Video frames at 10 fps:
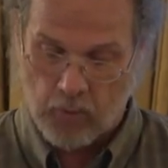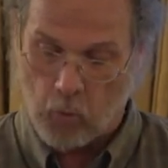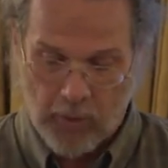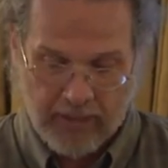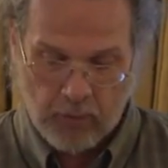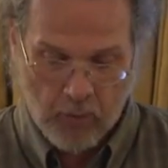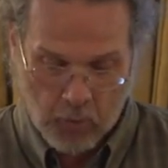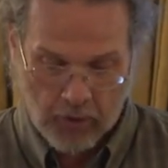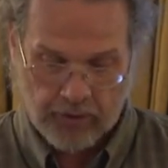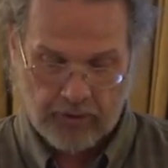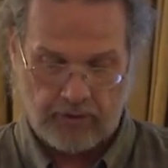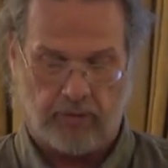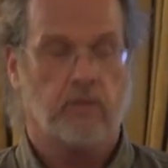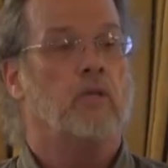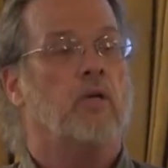We do the work,
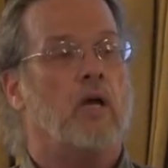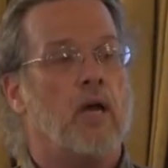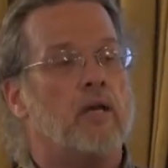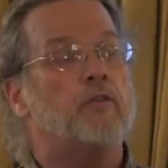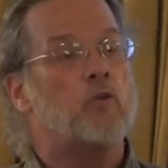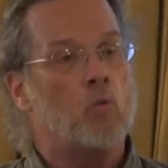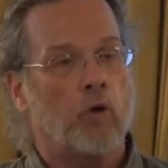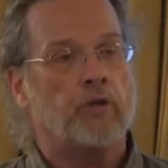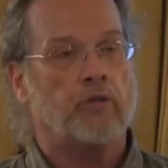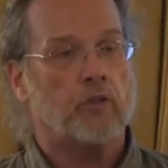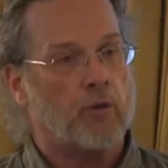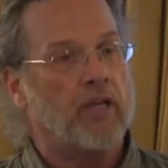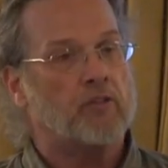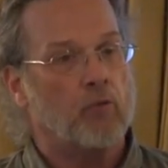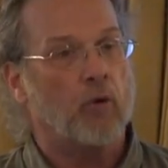and it is the work that
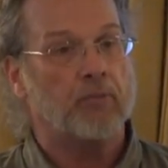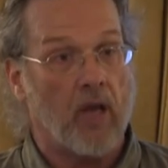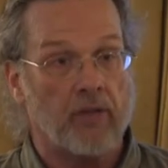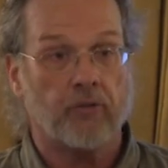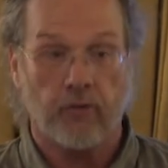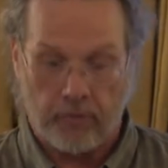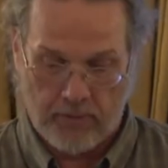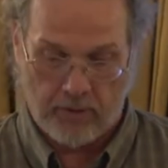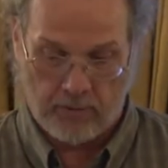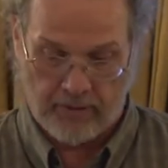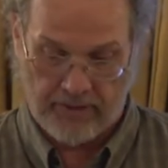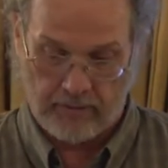transforms us spiritually.